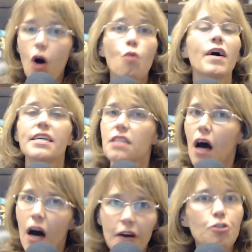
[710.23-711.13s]
always
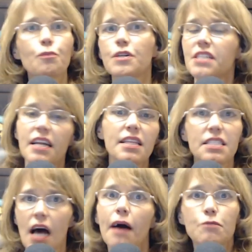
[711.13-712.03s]
one hundred percent of
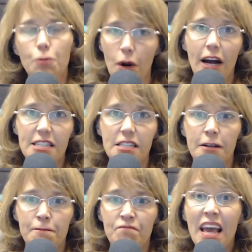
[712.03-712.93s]
the time
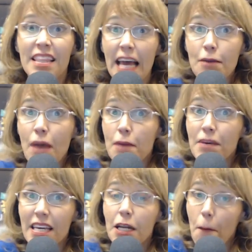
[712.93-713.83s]
depressed. They may
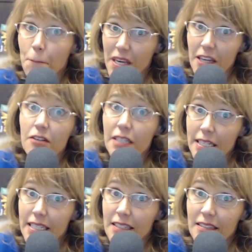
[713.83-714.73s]
be in a
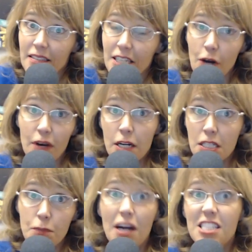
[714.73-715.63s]
period, you know, in
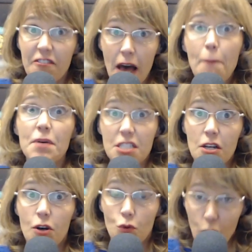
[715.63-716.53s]
a depressive
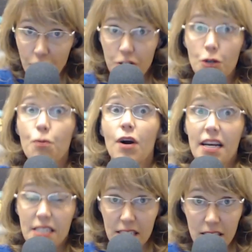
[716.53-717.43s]
episode where they're
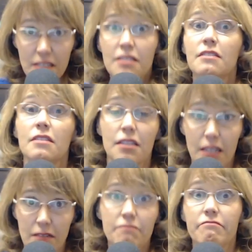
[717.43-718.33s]
depressed,
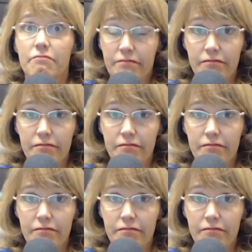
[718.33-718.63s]
you know,